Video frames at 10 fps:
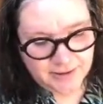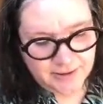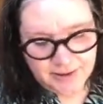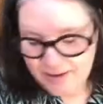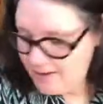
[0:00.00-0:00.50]

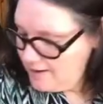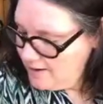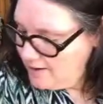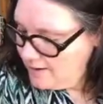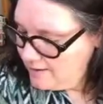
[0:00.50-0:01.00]

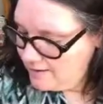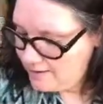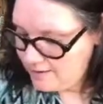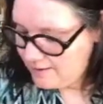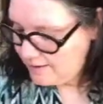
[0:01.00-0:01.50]
The
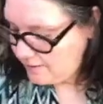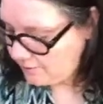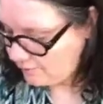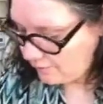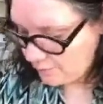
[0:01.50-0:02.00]

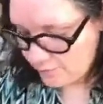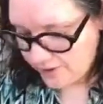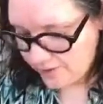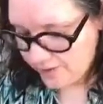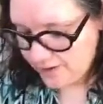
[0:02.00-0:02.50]

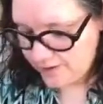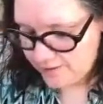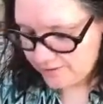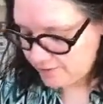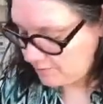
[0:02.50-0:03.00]
foil
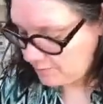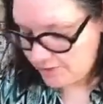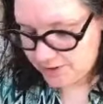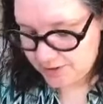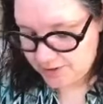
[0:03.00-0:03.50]
here, so we'll
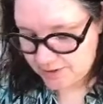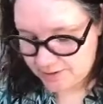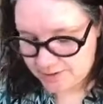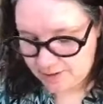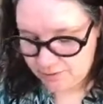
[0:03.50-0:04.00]
punch
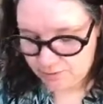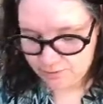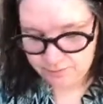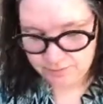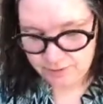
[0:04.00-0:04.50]
this out. Oh,
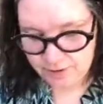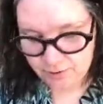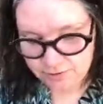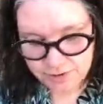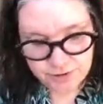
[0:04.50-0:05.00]
there
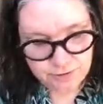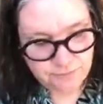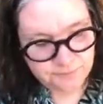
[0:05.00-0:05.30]
goes 2.